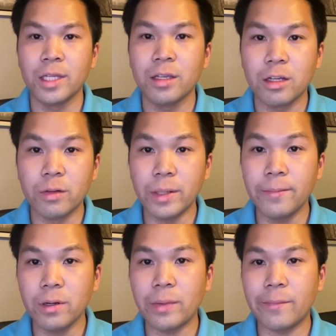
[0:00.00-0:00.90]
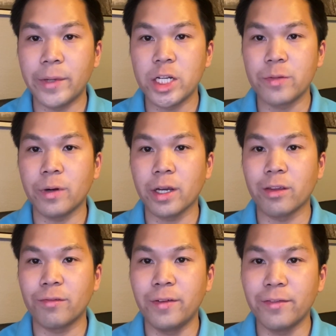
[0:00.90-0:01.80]
Remember, my benchmark
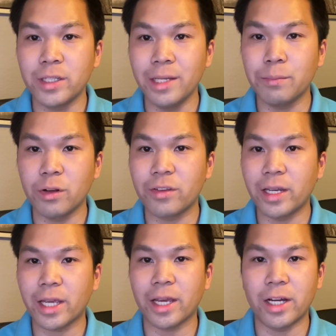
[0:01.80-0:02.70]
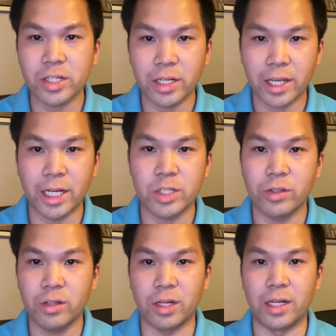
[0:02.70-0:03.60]
is 15% cash-on-cash
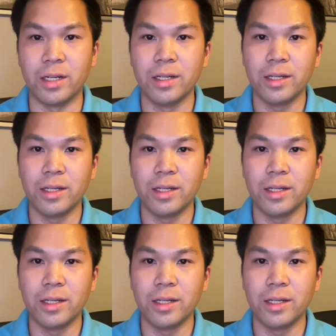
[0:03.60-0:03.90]
return.